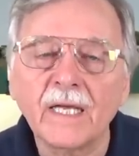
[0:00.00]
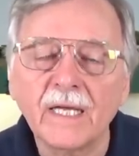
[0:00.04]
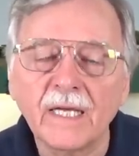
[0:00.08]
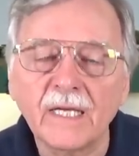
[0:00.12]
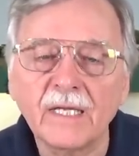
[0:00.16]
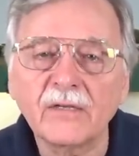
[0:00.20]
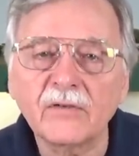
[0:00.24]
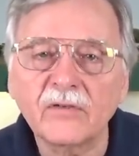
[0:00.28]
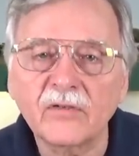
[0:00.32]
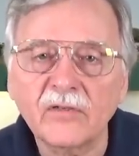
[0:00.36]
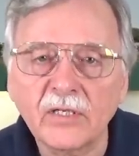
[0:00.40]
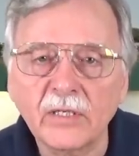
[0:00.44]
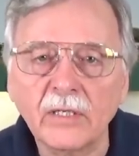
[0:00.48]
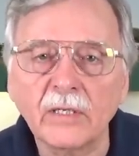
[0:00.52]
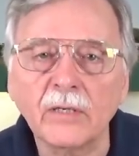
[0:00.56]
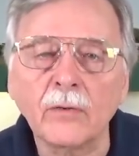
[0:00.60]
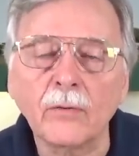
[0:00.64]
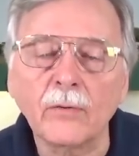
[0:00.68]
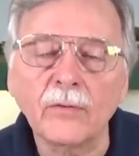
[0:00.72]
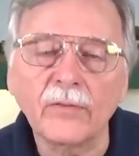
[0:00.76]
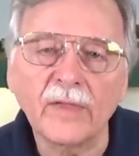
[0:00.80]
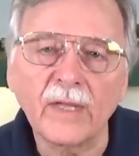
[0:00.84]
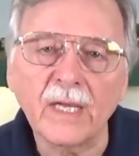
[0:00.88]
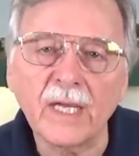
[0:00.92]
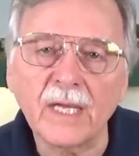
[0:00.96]

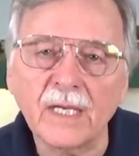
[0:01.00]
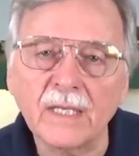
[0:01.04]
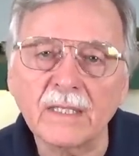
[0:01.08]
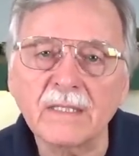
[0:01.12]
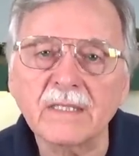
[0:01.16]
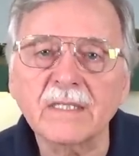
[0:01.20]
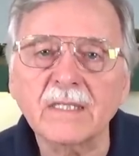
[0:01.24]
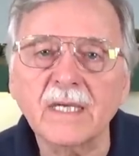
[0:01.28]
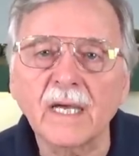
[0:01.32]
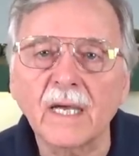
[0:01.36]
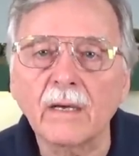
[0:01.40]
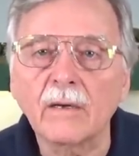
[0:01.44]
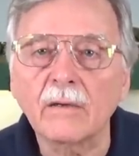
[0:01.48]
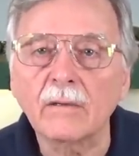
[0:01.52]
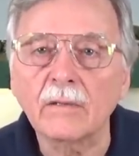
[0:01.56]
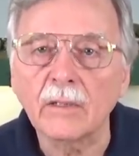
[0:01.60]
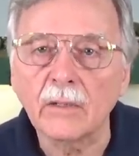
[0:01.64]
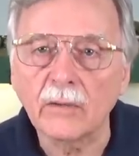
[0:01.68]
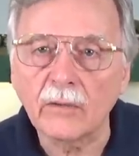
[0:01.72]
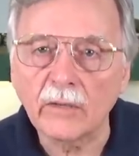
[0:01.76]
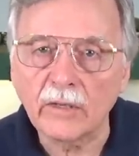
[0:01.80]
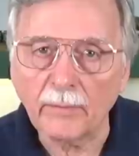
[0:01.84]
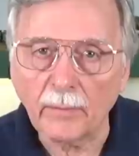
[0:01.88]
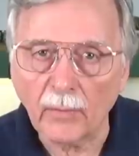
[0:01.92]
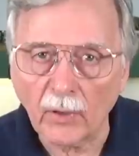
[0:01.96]
into the N-scale
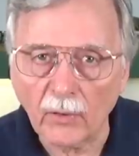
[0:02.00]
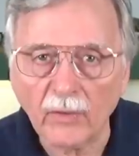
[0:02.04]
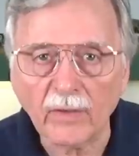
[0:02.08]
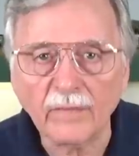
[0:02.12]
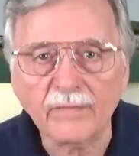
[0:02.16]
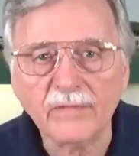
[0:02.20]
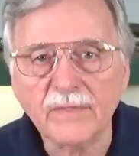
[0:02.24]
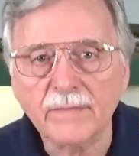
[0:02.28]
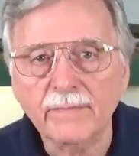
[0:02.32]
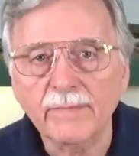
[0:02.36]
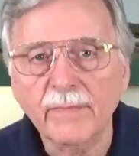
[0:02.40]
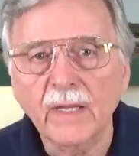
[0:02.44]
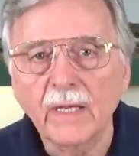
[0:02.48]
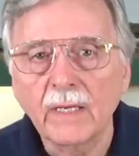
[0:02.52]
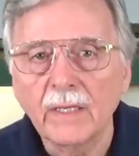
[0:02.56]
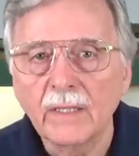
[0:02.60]
locomotives.